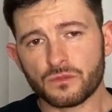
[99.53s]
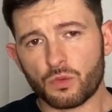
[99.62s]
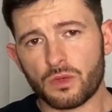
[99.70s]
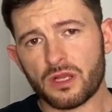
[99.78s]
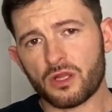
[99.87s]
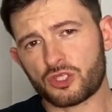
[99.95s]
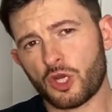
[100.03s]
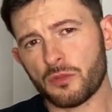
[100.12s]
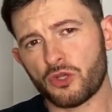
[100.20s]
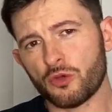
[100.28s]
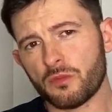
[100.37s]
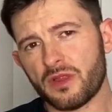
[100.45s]
Well, a common
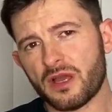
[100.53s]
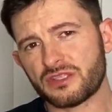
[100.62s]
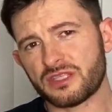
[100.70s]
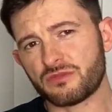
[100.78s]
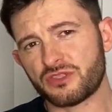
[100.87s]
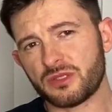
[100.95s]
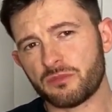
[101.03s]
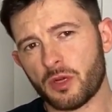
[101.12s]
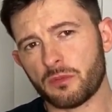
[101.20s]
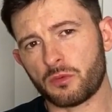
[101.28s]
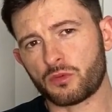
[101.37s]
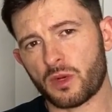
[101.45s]
number that I seem to see
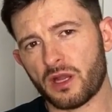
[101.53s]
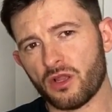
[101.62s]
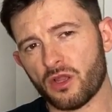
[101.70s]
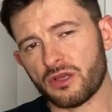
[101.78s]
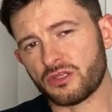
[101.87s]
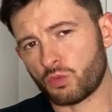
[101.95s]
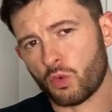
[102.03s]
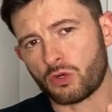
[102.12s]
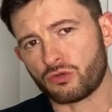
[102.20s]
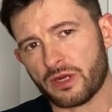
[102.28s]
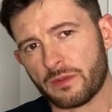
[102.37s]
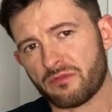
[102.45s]
pop up quite a lot is 1
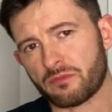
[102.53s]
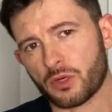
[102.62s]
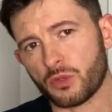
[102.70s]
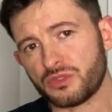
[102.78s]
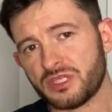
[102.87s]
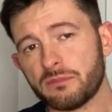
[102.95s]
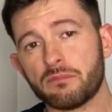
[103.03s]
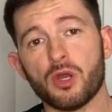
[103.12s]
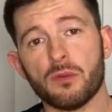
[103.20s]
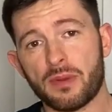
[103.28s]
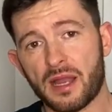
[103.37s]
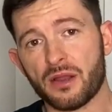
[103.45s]
gram of protein per
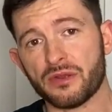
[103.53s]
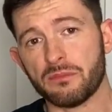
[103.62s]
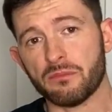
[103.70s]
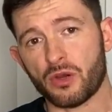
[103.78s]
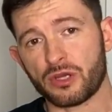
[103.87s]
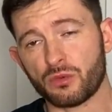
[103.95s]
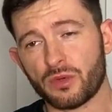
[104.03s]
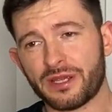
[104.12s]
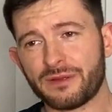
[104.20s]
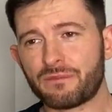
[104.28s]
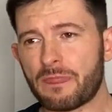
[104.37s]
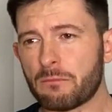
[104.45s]
pound in body
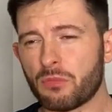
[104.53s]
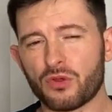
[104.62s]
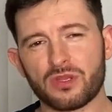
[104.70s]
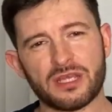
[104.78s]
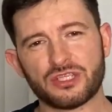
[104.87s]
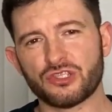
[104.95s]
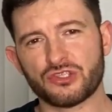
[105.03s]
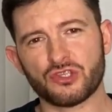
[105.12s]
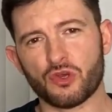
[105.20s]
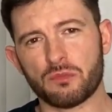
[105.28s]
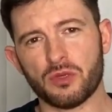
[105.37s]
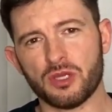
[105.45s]
weight. But unless your
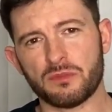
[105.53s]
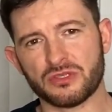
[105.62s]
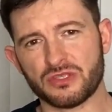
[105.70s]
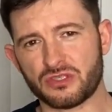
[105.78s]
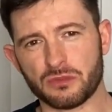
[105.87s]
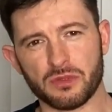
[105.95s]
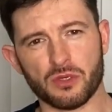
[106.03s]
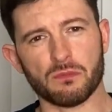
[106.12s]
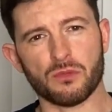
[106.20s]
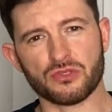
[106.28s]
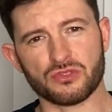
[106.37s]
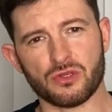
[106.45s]
sole purpose is to build
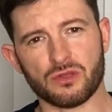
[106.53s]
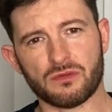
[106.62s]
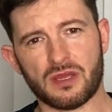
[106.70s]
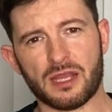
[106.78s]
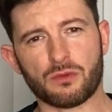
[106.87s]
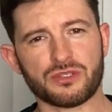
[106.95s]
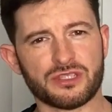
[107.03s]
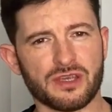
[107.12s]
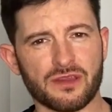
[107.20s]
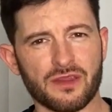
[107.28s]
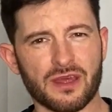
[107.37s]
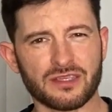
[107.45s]
muscle, I would say
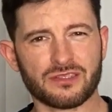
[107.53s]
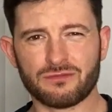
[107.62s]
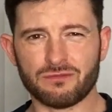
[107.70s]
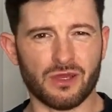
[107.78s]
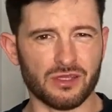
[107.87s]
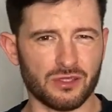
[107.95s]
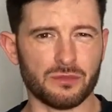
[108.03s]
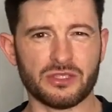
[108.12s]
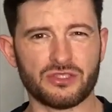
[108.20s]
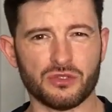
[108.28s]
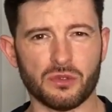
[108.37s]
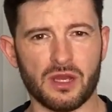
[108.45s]
that that's a little bit
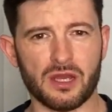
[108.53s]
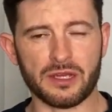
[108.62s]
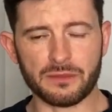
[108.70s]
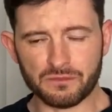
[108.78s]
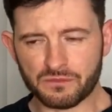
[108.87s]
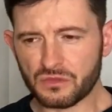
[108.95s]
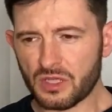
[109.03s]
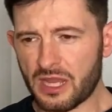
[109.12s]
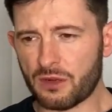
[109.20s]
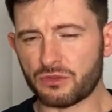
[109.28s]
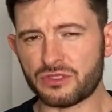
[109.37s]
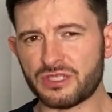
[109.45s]
too high. I
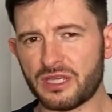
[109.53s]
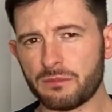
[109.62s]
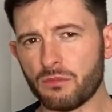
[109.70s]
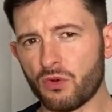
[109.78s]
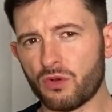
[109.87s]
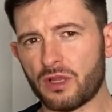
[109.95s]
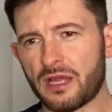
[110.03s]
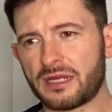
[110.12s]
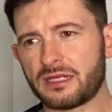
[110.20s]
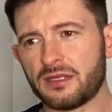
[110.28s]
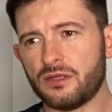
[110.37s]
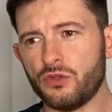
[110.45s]
would say more
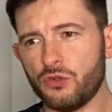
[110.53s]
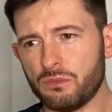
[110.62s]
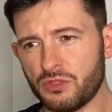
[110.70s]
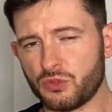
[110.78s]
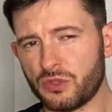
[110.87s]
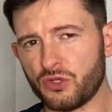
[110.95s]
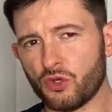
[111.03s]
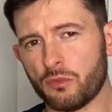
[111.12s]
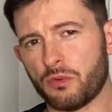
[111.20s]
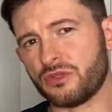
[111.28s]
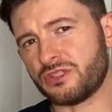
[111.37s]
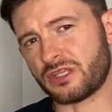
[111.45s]
like between
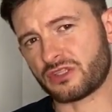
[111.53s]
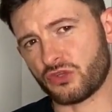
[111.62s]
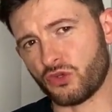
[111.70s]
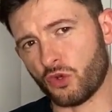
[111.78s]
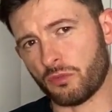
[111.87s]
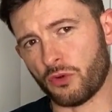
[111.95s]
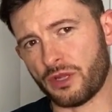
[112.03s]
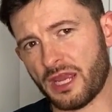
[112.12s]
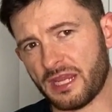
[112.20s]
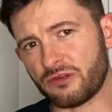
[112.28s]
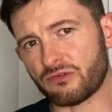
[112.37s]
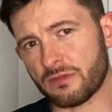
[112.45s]
0.6 and
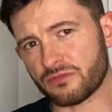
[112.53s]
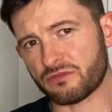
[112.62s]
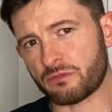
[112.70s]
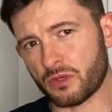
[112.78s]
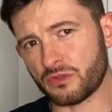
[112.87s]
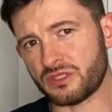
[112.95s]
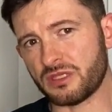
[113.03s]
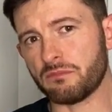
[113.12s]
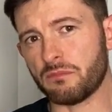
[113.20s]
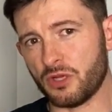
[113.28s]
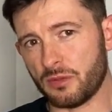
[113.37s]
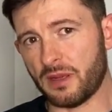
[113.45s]
0.8 grams of protein
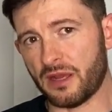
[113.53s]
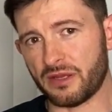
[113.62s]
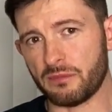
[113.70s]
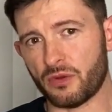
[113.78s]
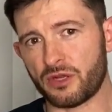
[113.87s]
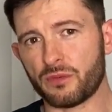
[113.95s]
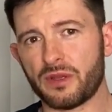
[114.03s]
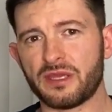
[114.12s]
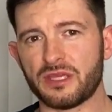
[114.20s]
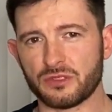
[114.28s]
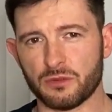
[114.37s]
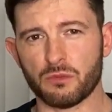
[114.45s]
per pound in body weight
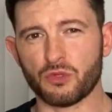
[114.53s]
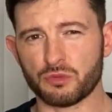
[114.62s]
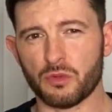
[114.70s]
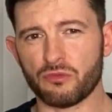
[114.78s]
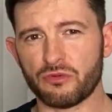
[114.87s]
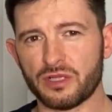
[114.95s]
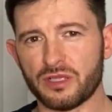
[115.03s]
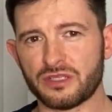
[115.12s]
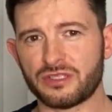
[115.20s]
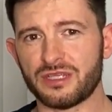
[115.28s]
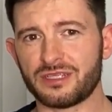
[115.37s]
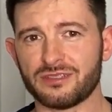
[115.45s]
is much more
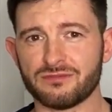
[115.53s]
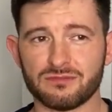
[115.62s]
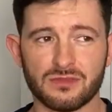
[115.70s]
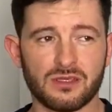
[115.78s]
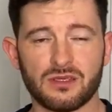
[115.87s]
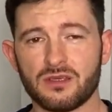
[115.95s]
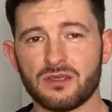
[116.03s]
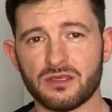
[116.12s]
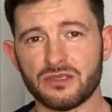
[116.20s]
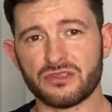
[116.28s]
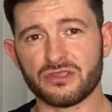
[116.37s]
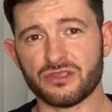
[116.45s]
realistic and
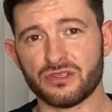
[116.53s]
easier to